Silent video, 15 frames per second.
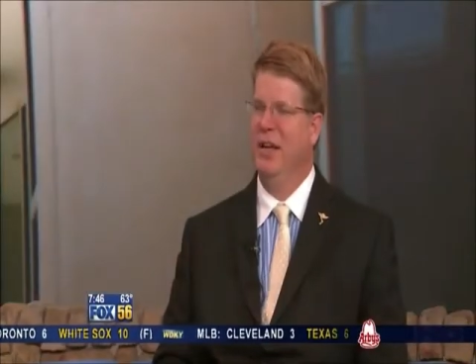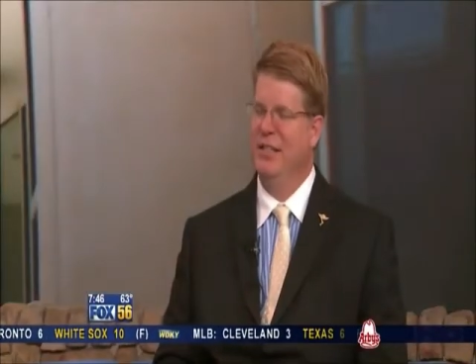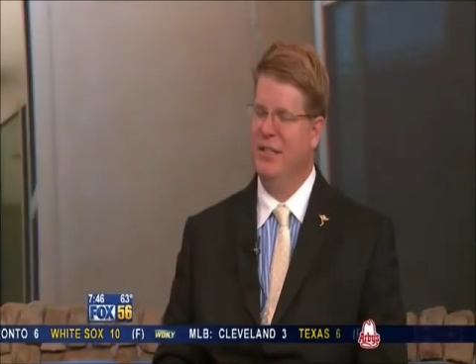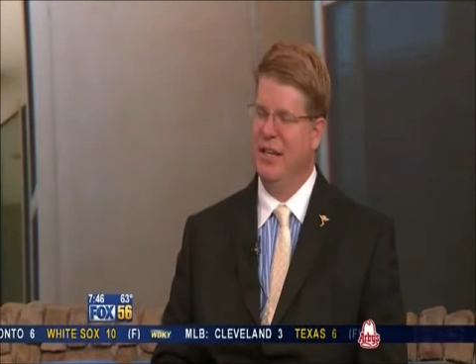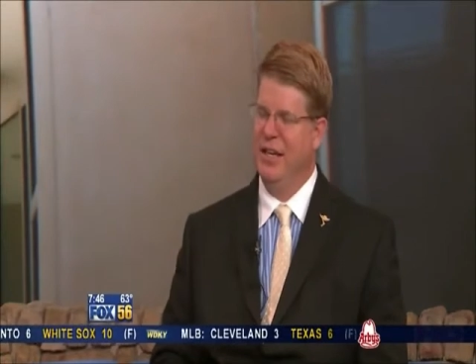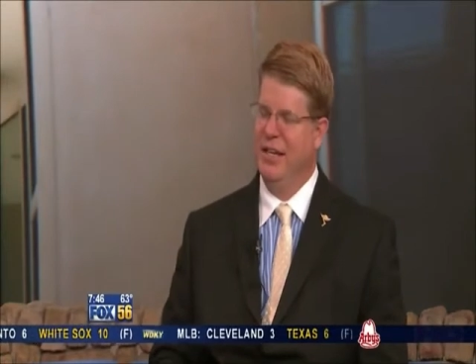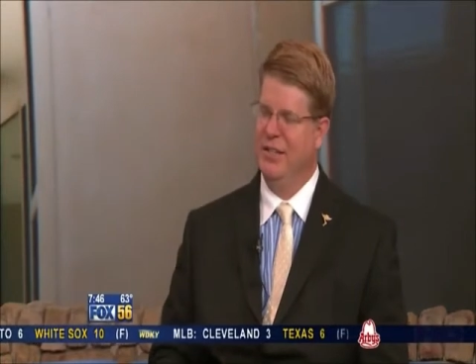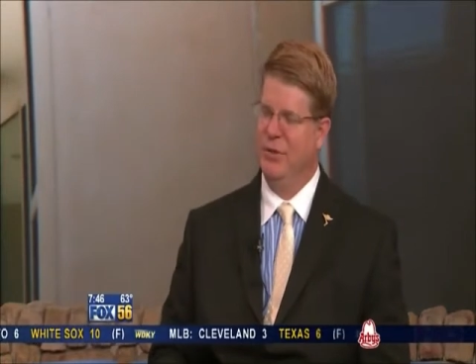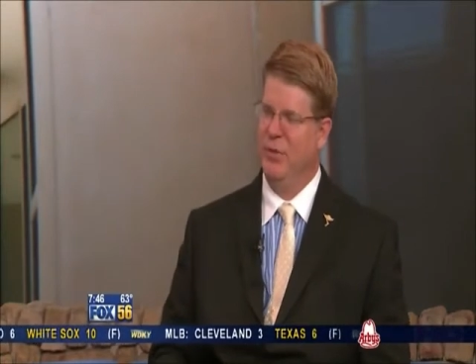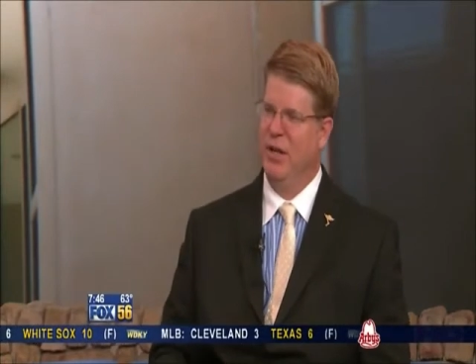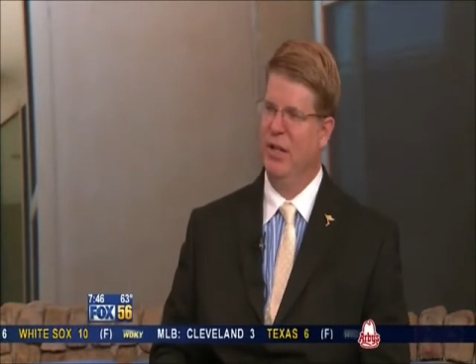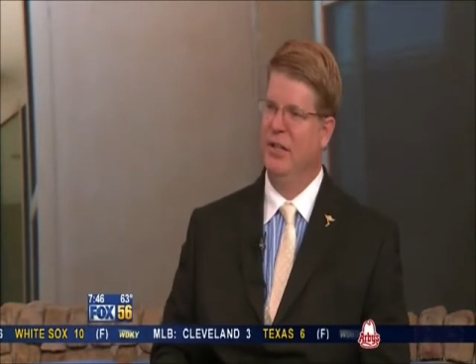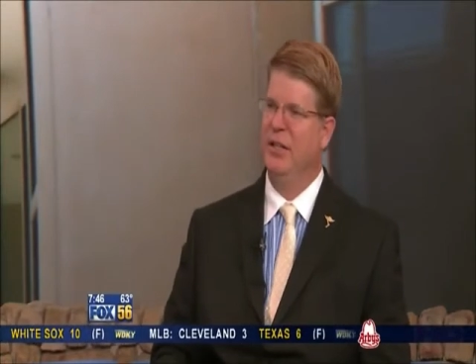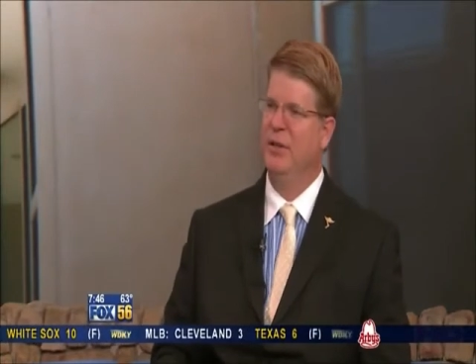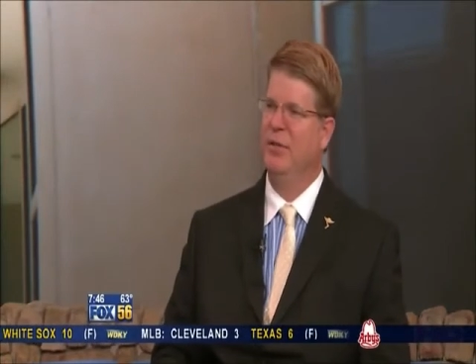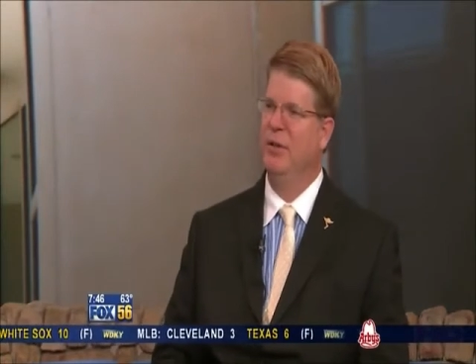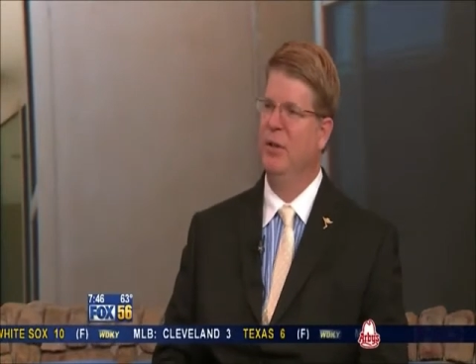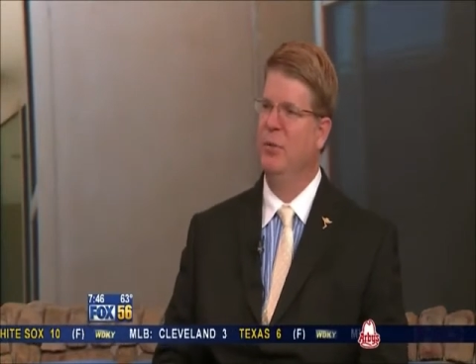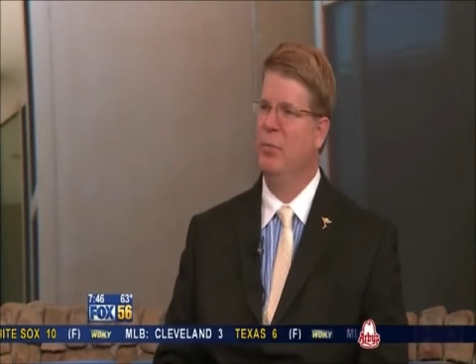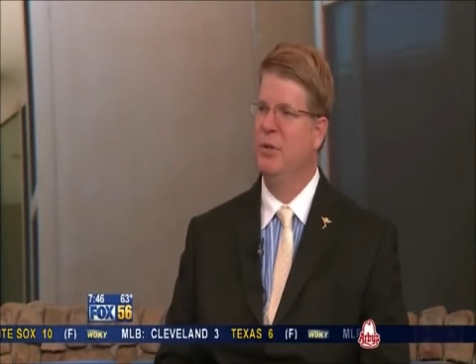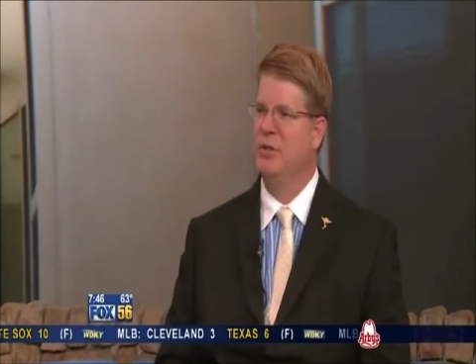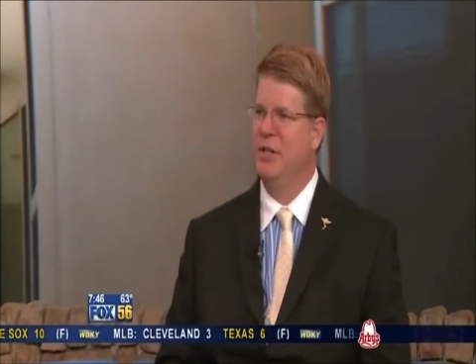It's a relatively
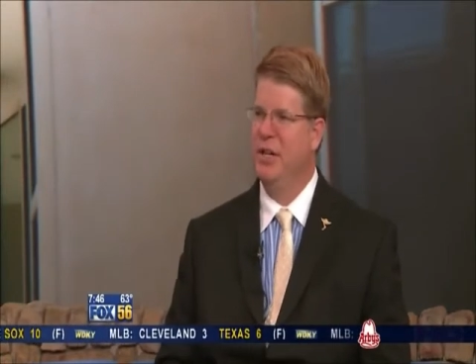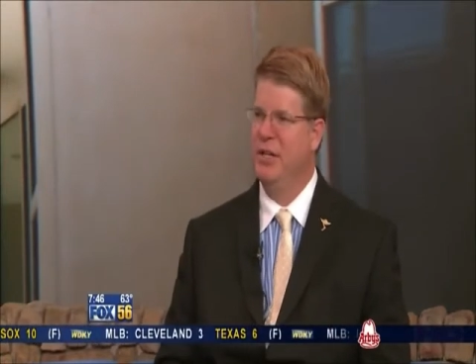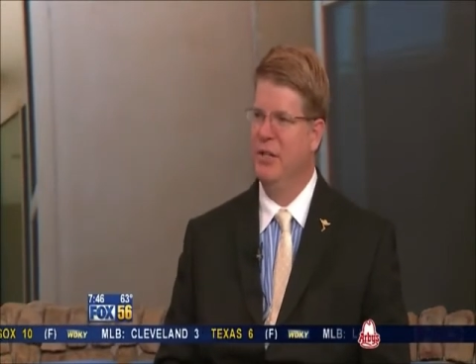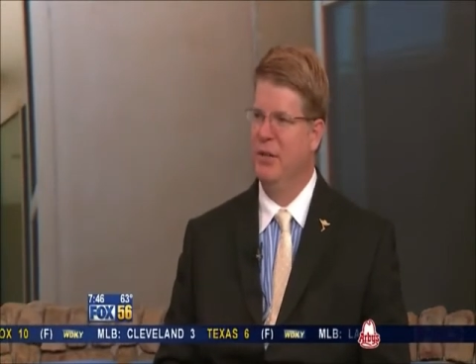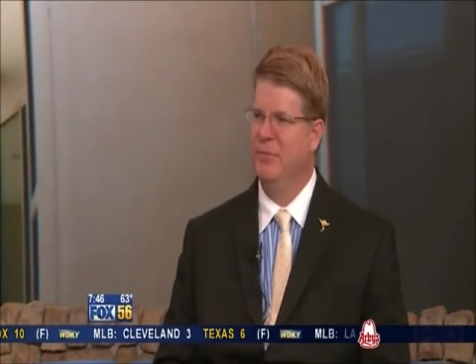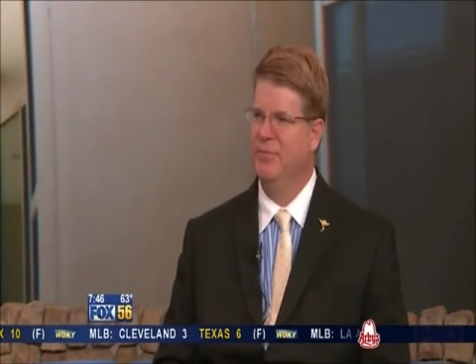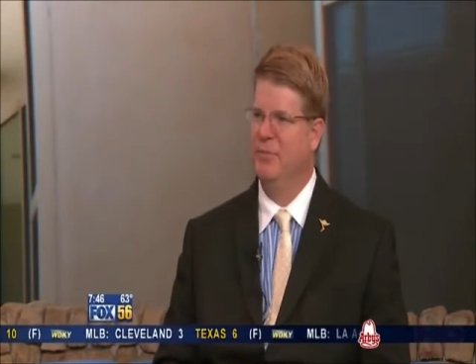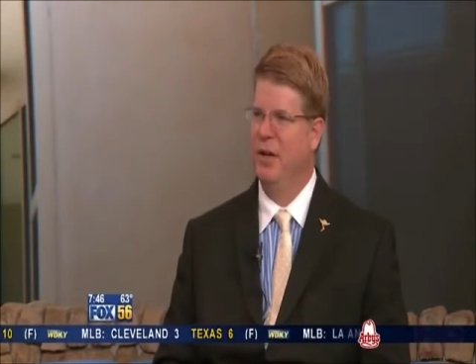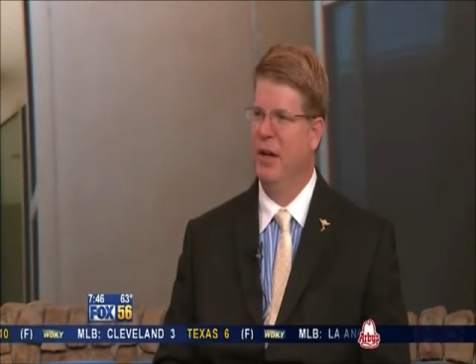new procedure.